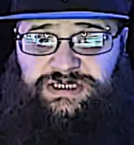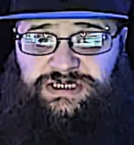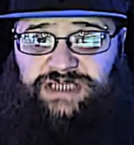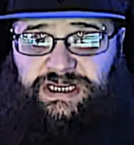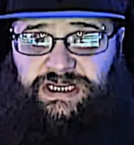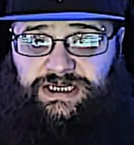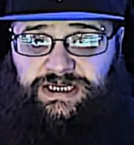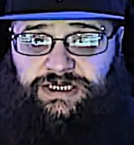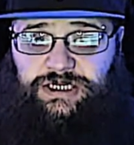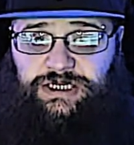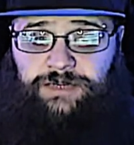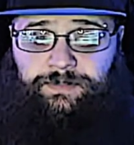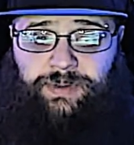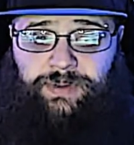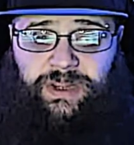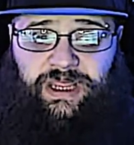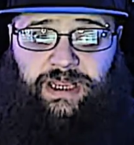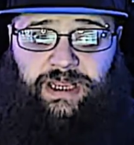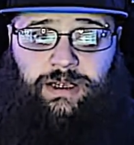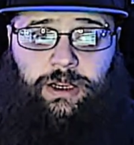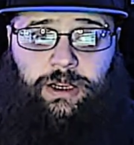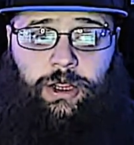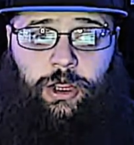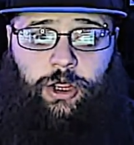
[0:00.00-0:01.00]
need to
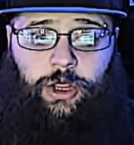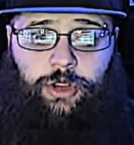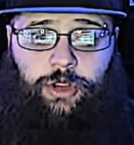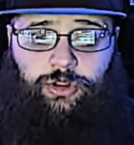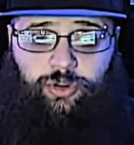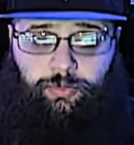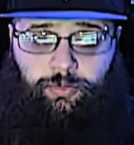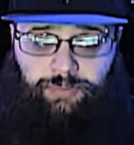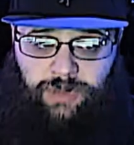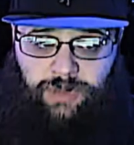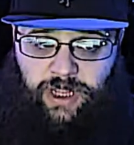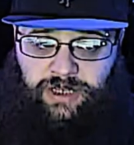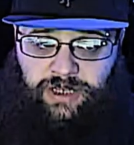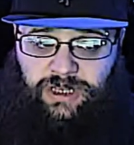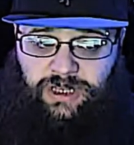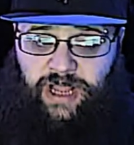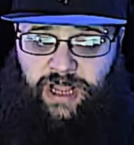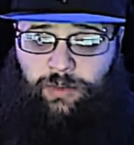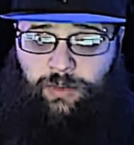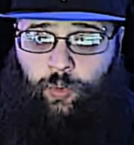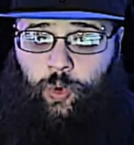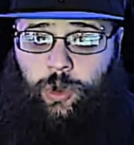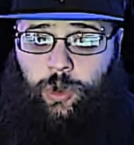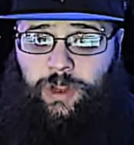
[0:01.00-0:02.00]
complete the
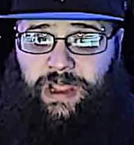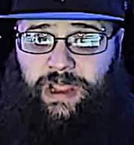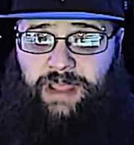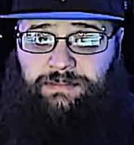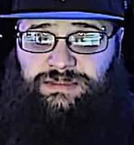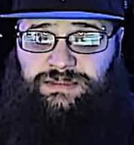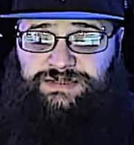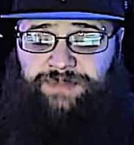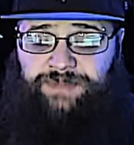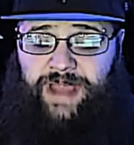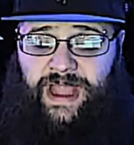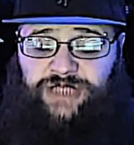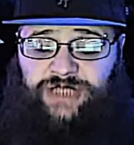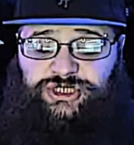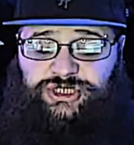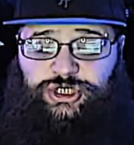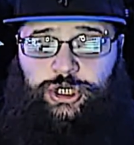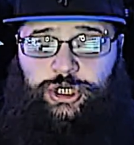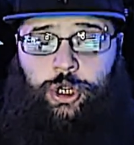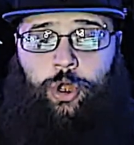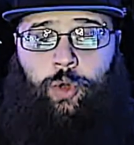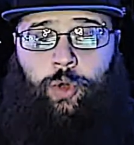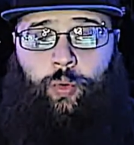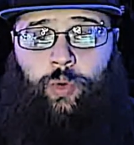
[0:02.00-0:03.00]
Bloodline War Games match
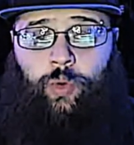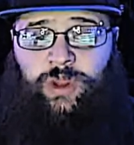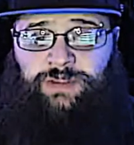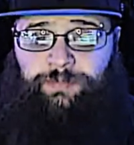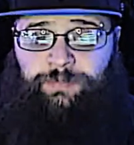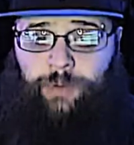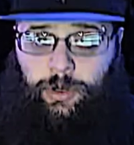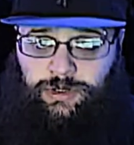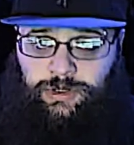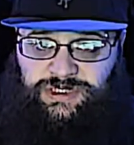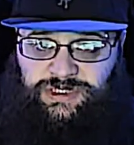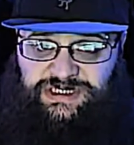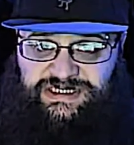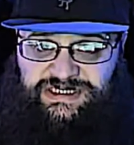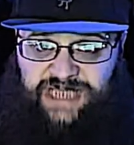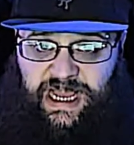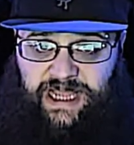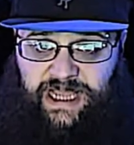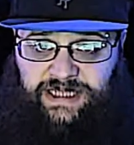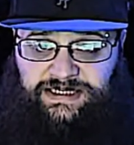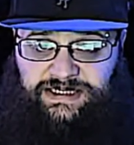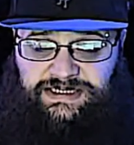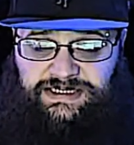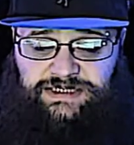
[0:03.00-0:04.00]
with both
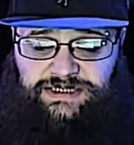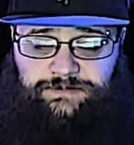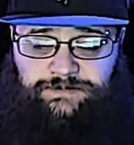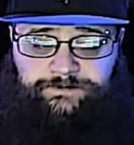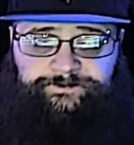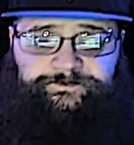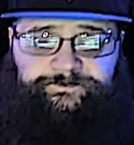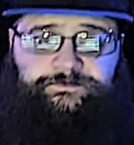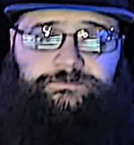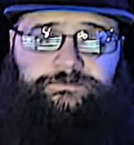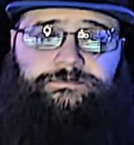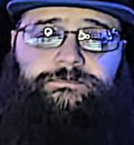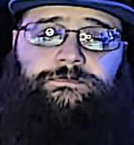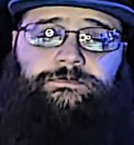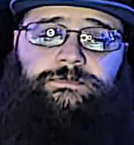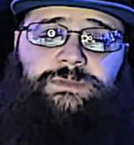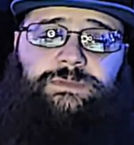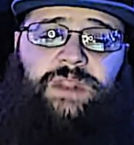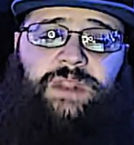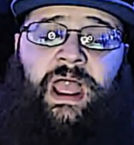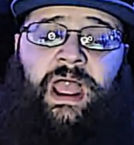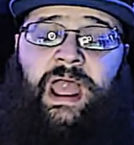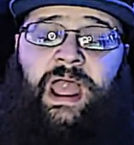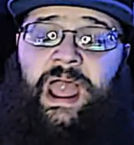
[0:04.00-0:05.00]
sides.
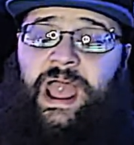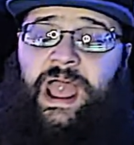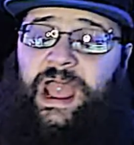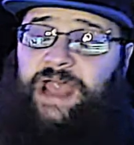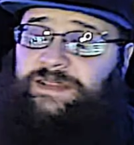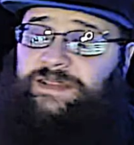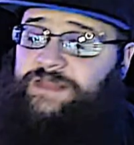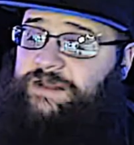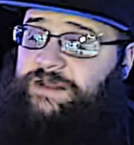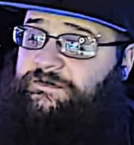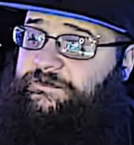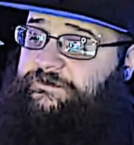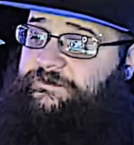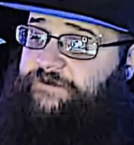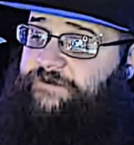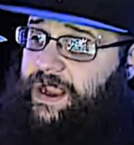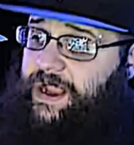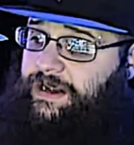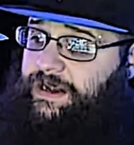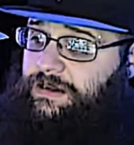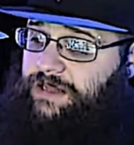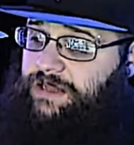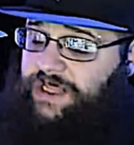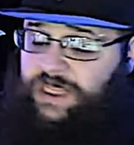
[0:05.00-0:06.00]
And then
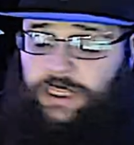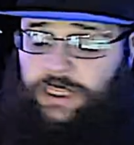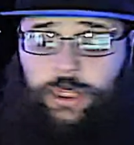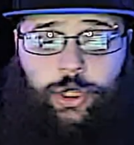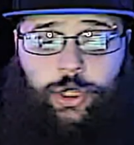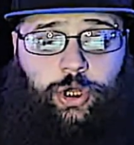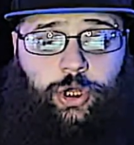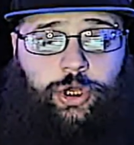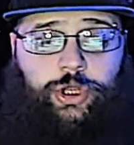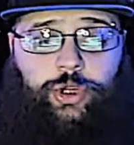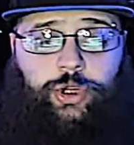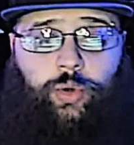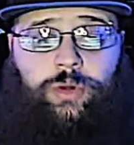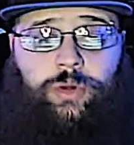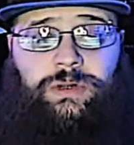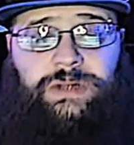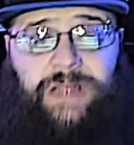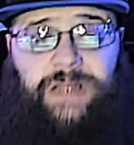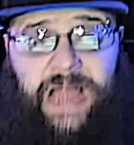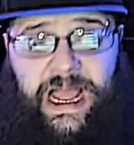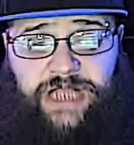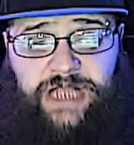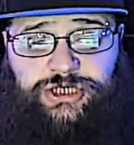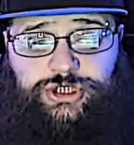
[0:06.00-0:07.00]
finally, your
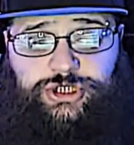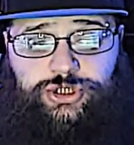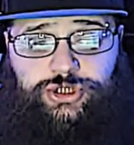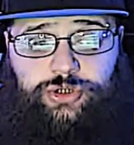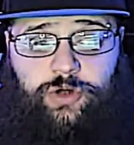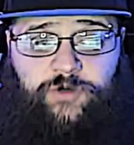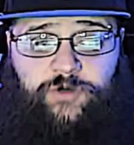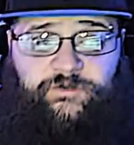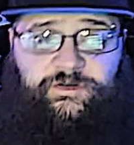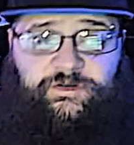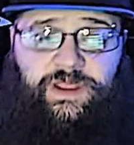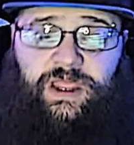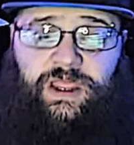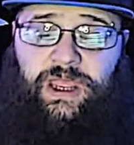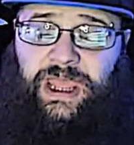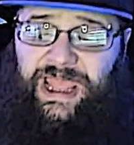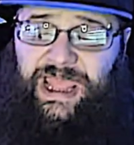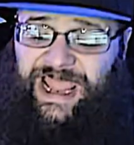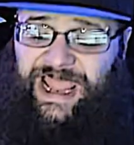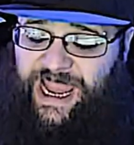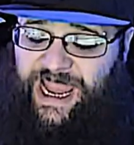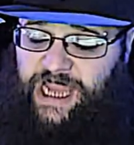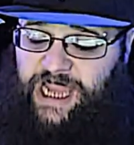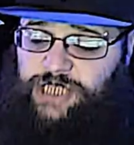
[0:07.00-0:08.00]
last trophy
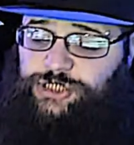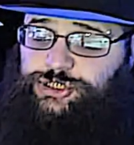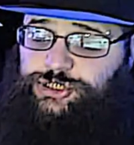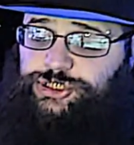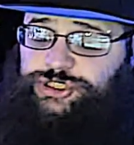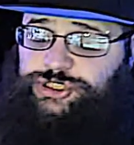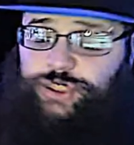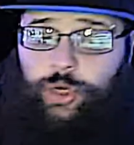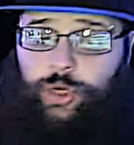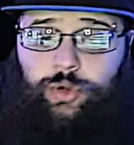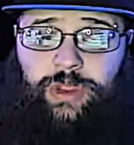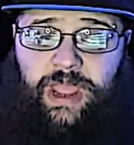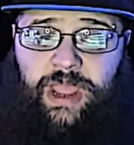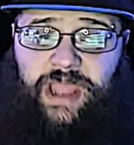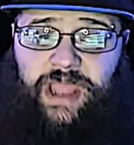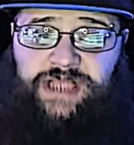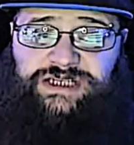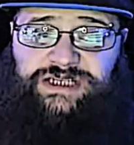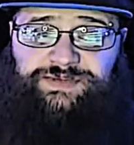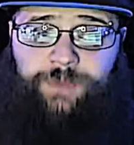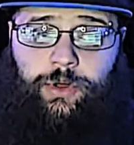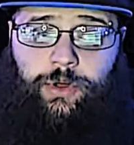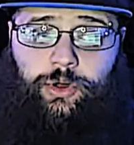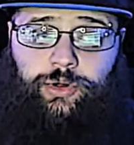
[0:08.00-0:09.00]
in showcase
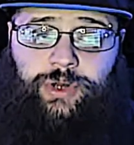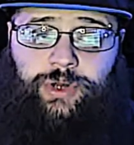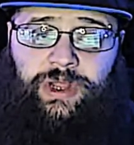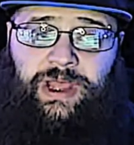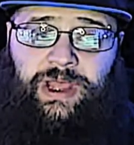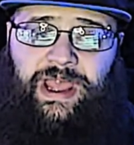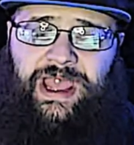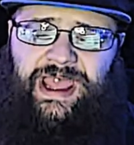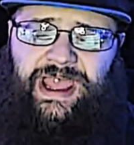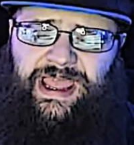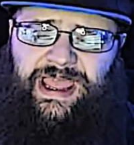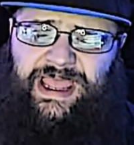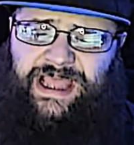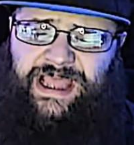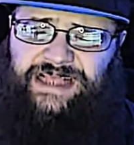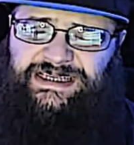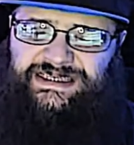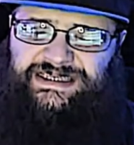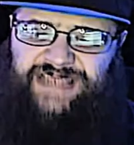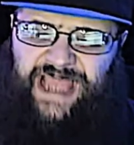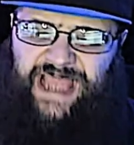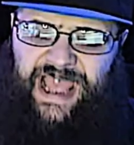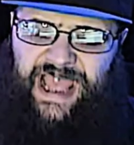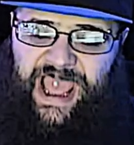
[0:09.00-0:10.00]
mode is
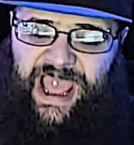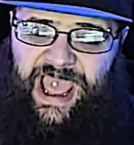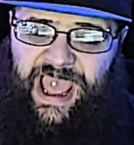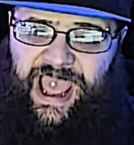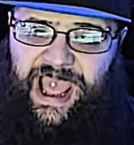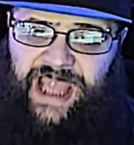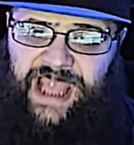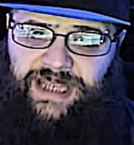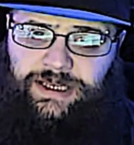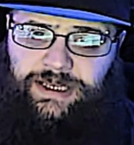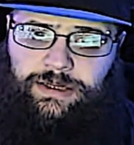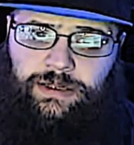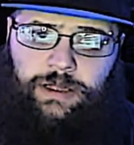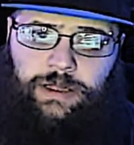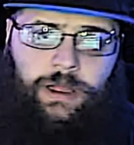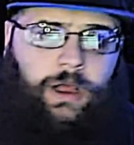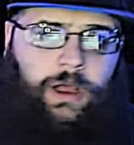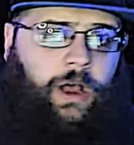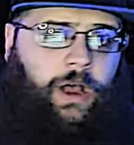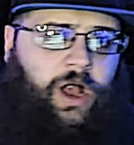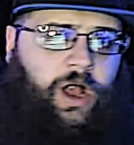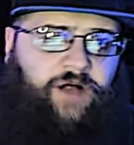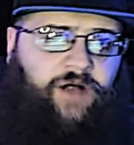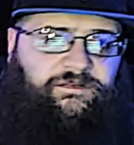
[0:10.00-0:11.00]
Head
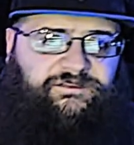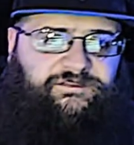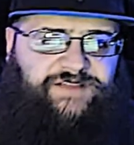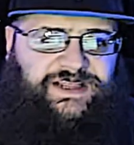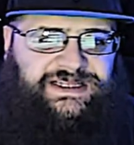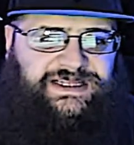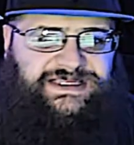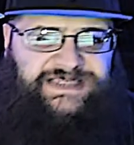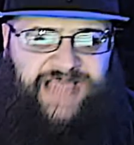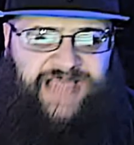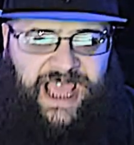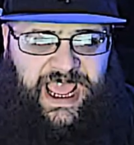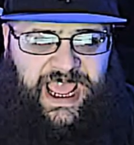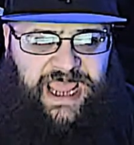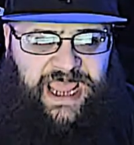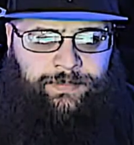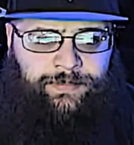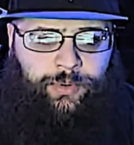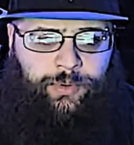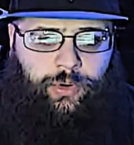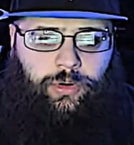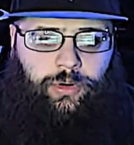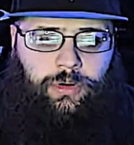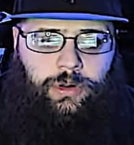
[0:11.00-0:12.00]
of the
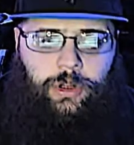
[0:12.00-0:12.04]
Table,